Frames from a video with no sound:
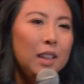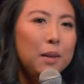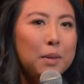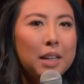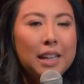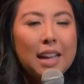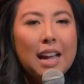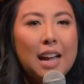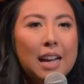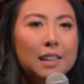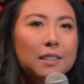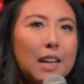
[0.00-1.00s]
But yeah,
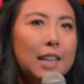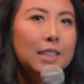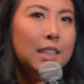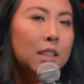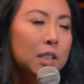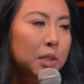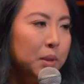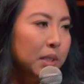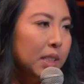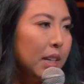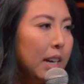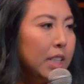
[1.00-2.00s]
I did all
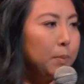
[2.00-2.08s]
sorts of guys.